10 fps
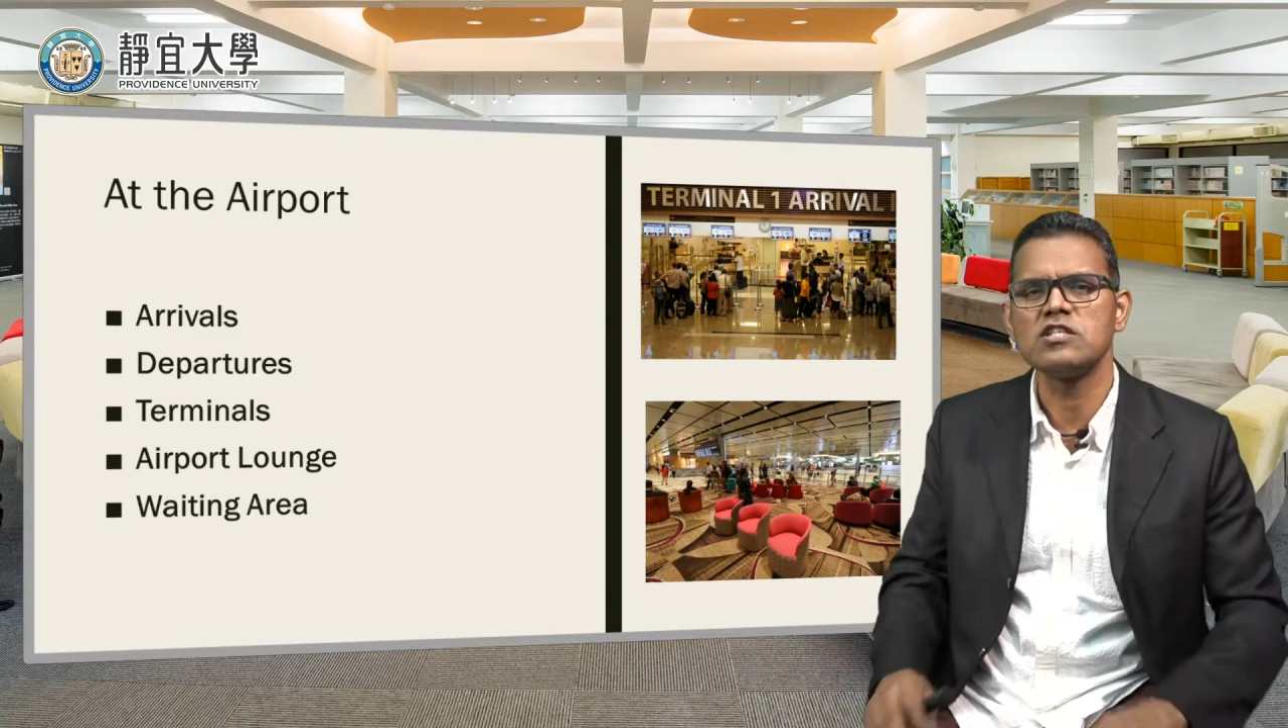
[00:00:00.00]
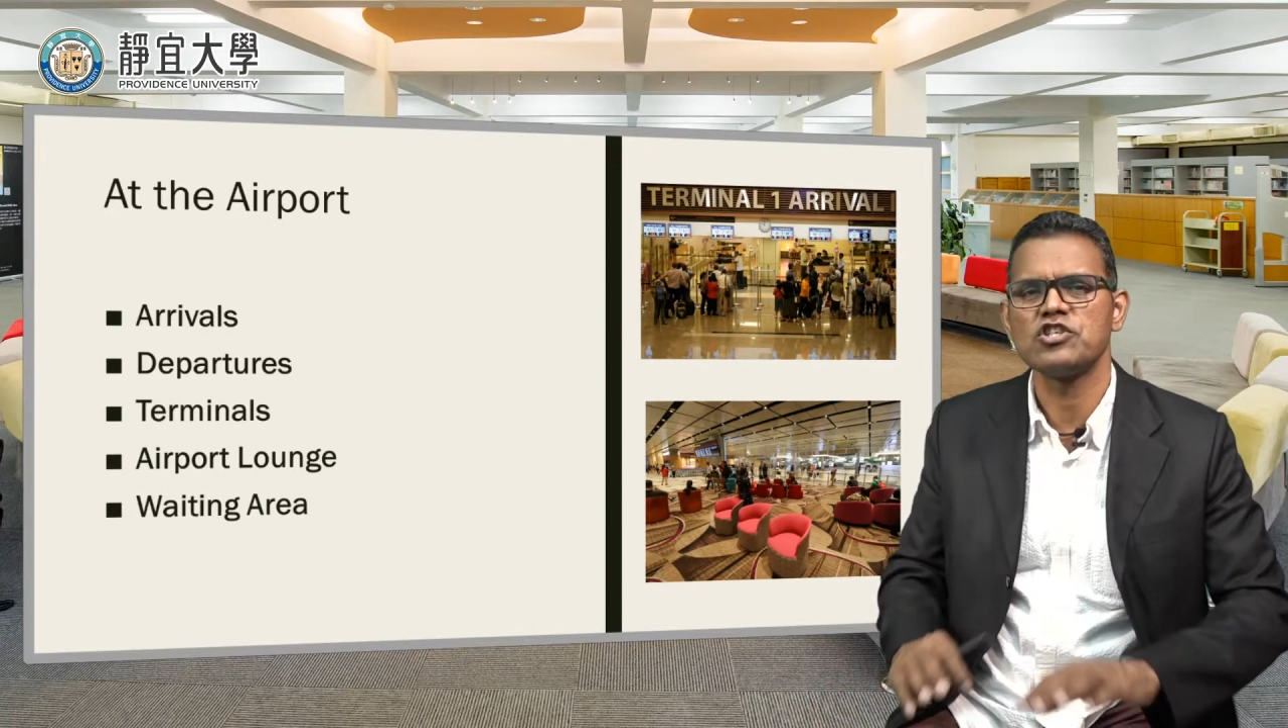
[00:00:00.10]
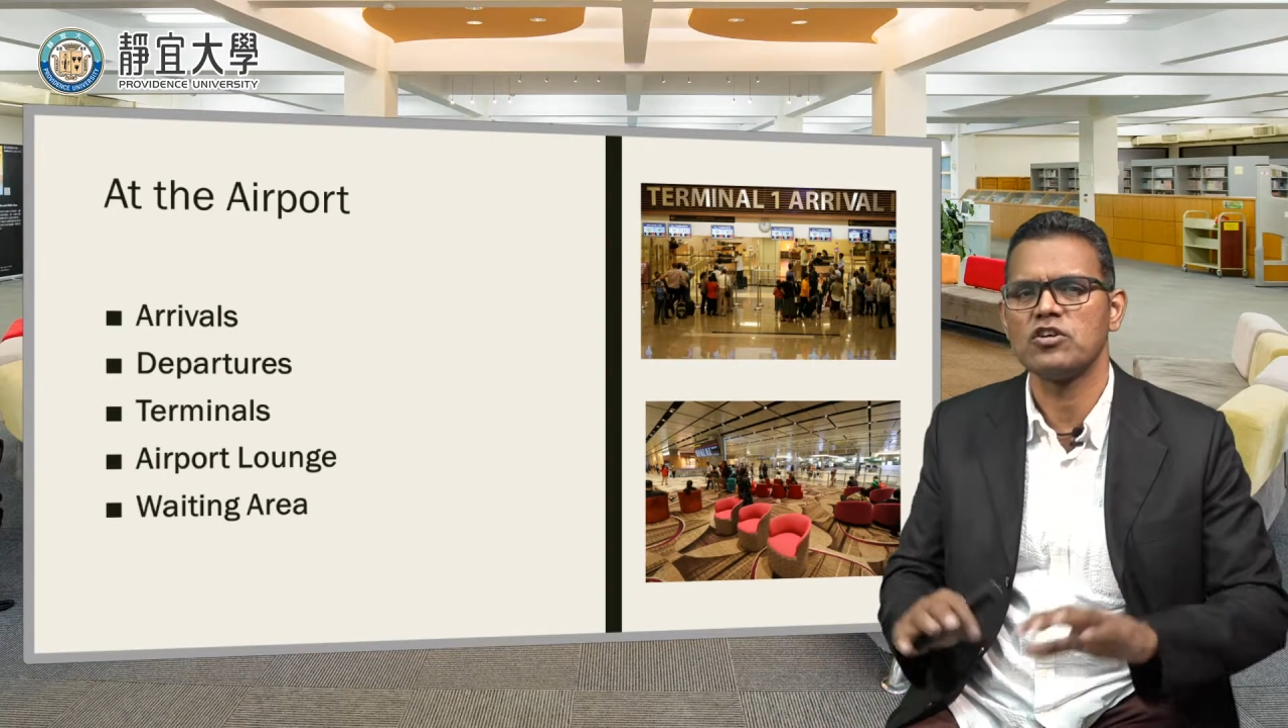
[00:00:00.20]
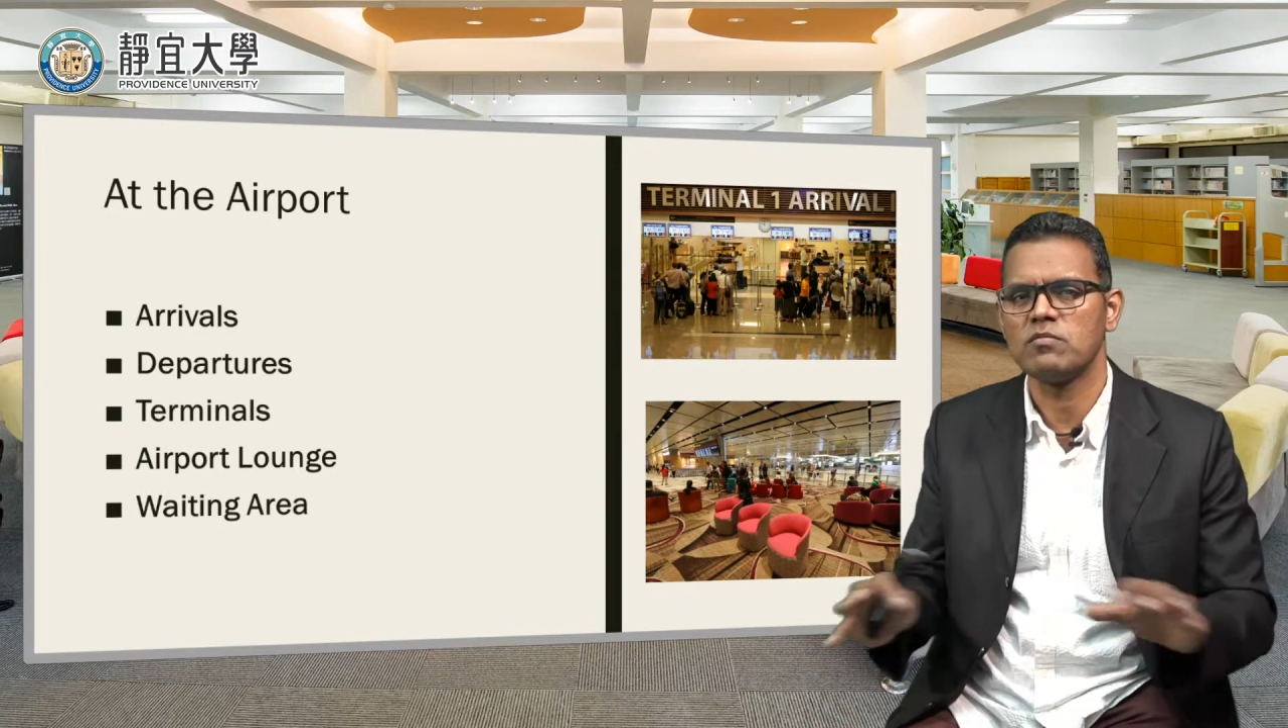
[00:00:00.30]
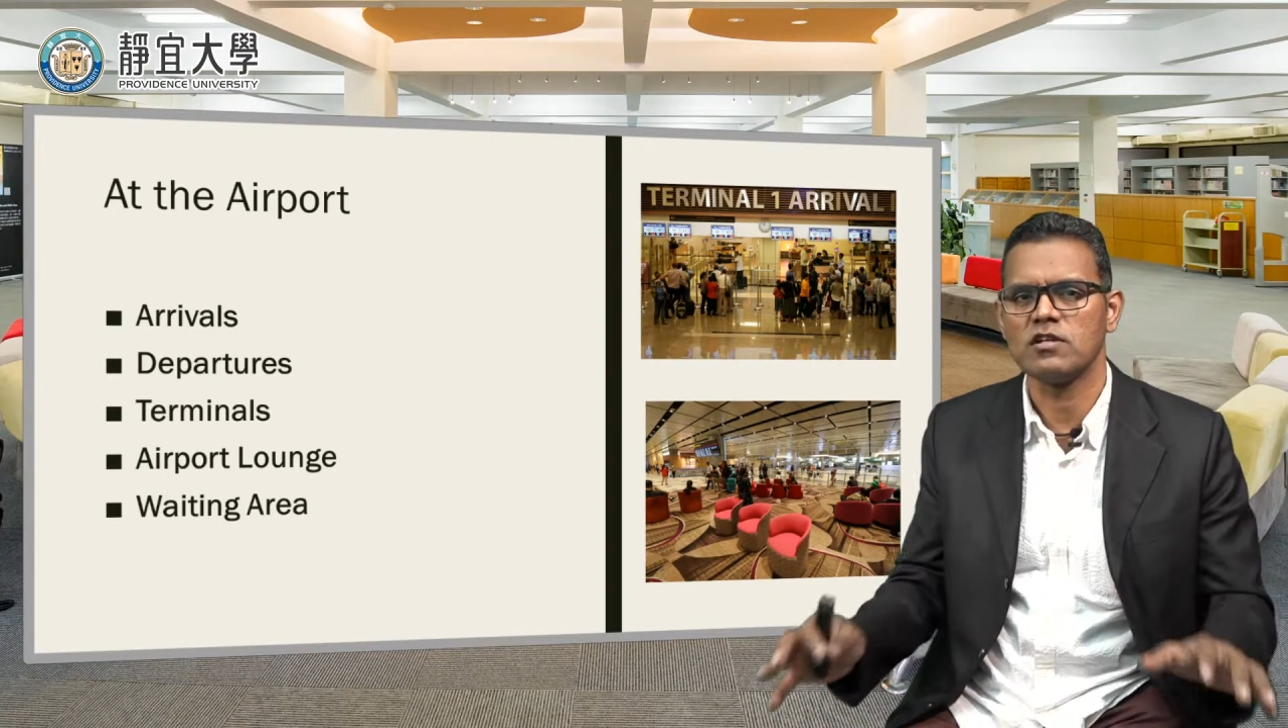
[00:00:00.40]

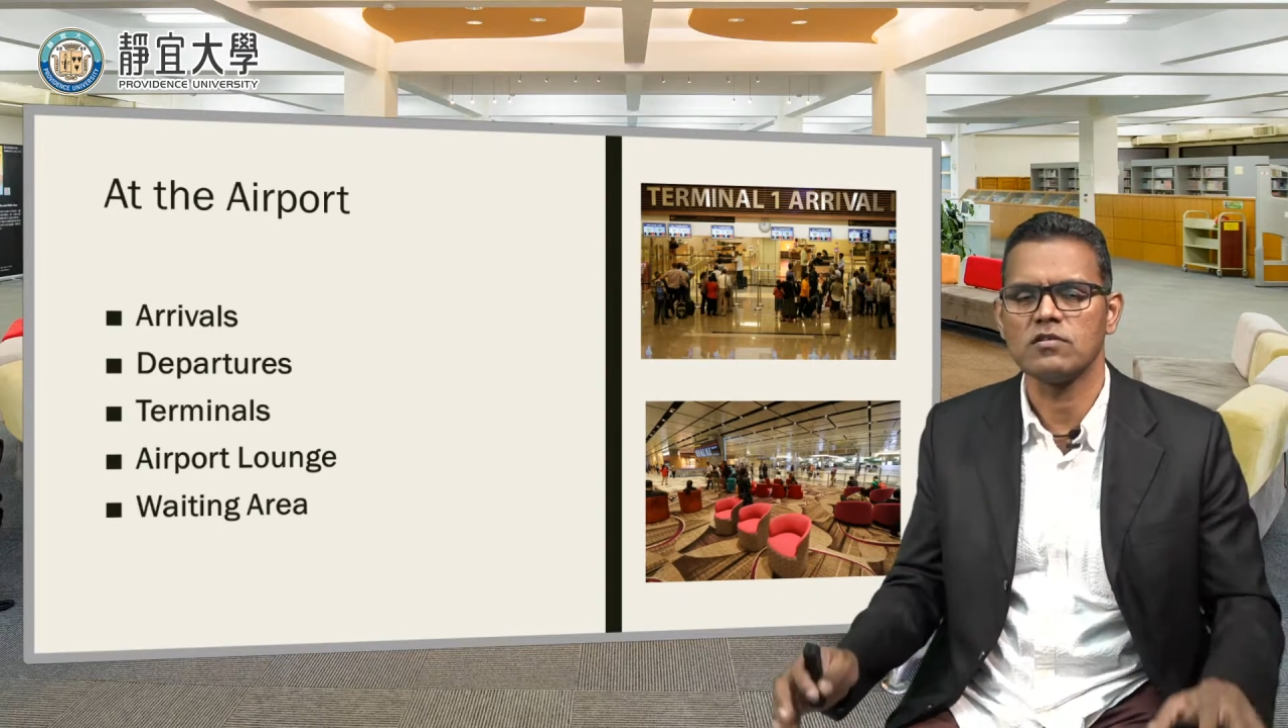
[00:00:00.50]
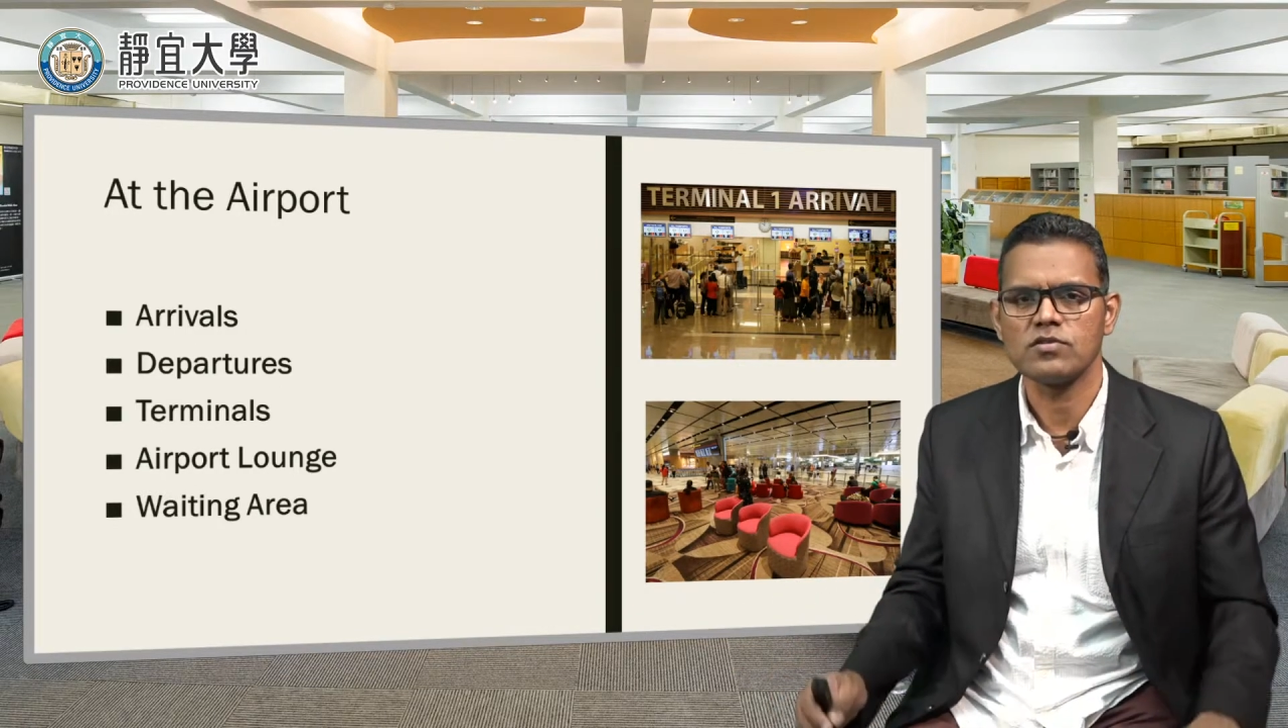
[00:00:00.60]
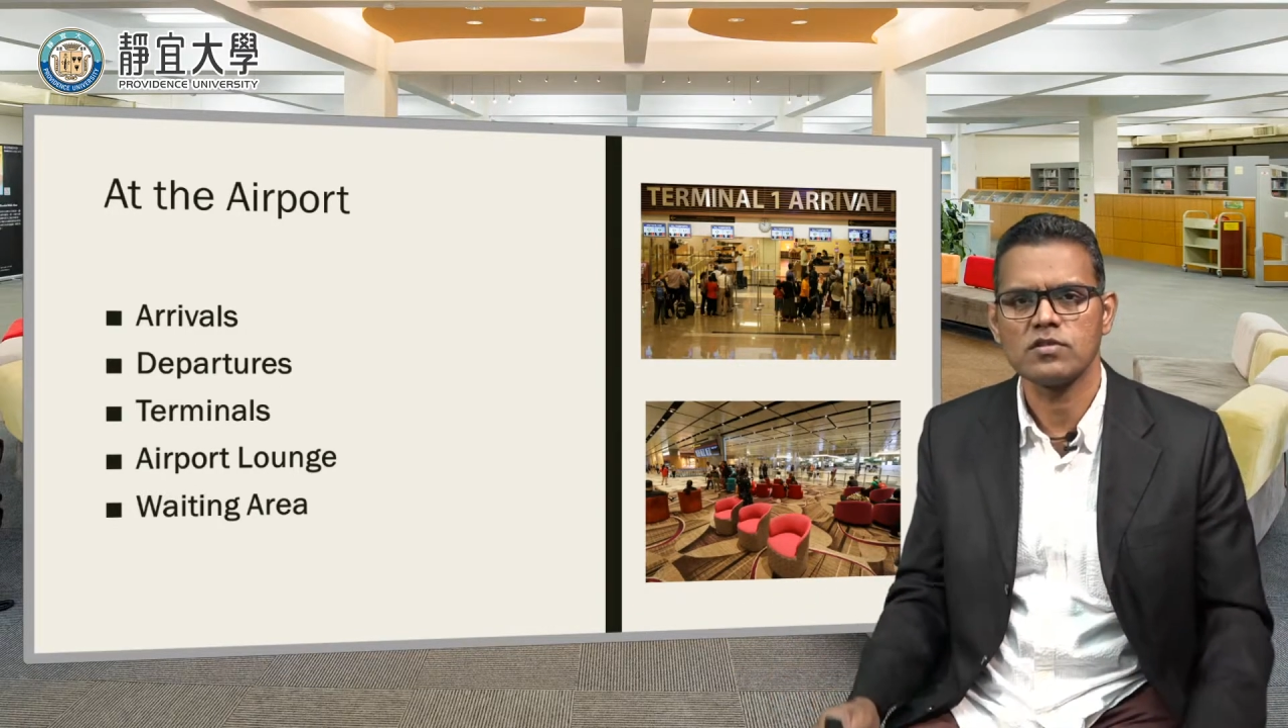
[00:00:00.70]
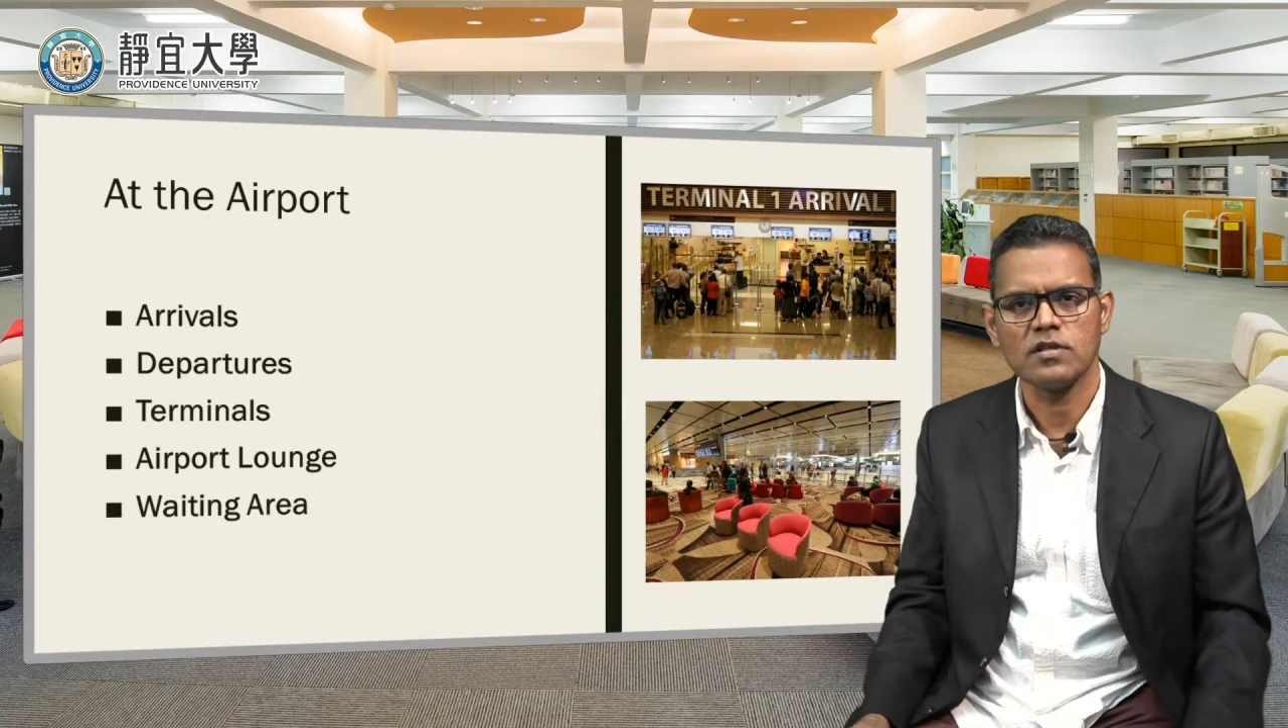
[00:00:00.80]
terminals.